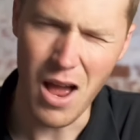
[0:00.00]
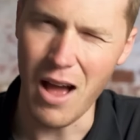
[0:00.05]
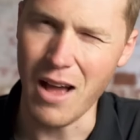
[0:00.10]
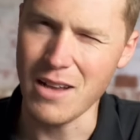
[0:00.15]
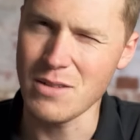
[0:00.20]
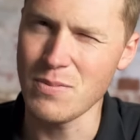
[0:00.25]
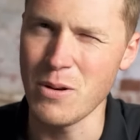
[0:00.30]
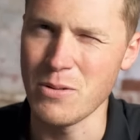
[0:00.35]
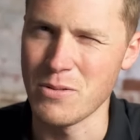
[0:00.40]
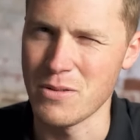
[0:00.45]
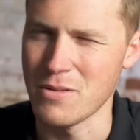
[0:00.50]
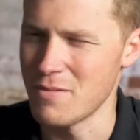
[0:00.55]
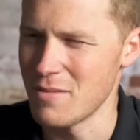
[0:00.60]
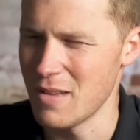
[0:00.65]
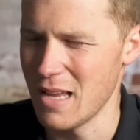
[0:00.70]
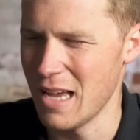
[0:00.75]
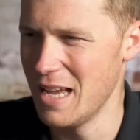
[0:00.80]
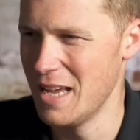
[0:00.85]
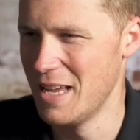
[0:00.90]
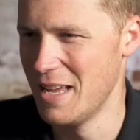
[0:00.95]
I suppose,
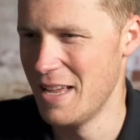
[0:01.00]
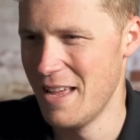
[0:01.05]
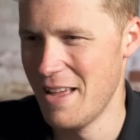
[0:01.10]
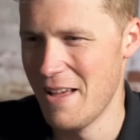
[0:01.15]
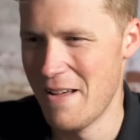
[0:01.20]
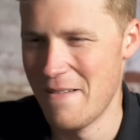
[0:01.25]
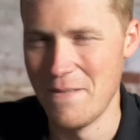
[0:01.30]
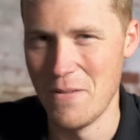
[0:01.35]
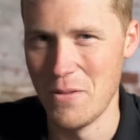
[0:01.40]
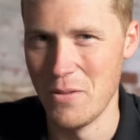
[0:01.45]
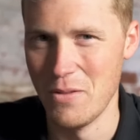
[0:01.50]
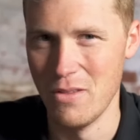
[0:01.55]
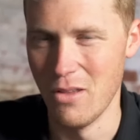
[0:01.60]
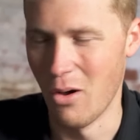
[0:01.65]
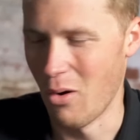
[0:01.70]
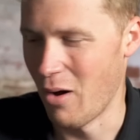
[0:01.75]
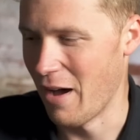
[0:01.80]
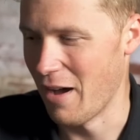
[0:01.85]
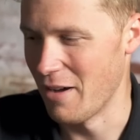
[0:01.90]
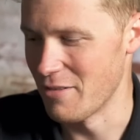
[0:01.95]

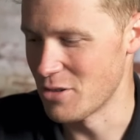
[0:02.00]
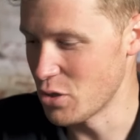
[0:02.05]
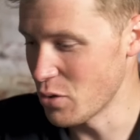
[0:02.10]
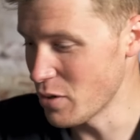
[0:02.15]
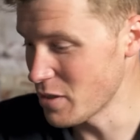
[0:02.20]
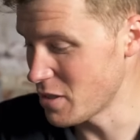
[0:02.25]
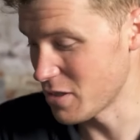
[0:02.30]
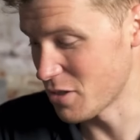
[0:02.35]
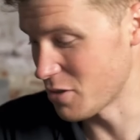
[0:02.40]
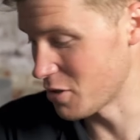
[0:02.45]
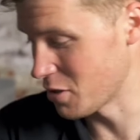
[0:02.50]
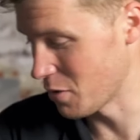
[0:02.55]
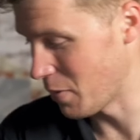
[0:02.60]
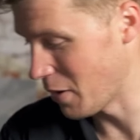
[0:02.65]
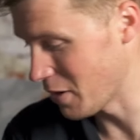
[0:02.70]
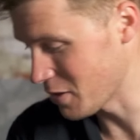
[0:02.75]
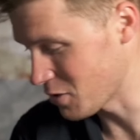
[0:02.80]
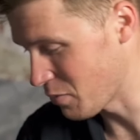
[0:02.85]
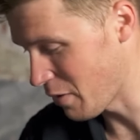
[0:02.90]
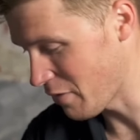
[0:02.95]
not out of choice, it's just a
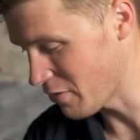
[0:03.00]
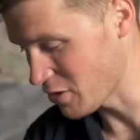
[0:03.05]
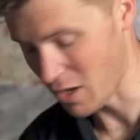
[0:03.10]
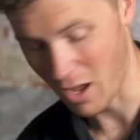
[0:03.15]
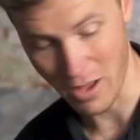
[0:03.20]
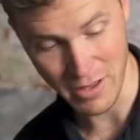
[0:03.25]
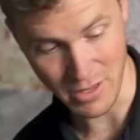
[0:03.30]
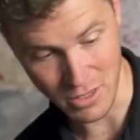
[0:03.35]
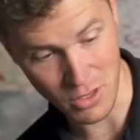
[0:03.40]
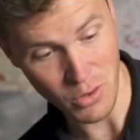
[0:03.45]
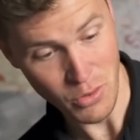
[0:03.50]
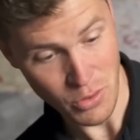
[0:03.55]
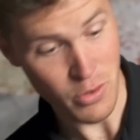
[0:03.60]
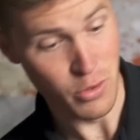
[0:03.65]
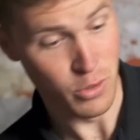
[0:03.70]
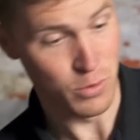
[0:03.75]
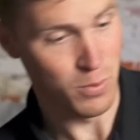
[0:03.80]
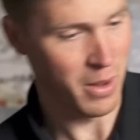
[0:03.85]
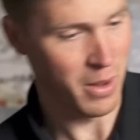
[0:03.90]
personal preference. I do use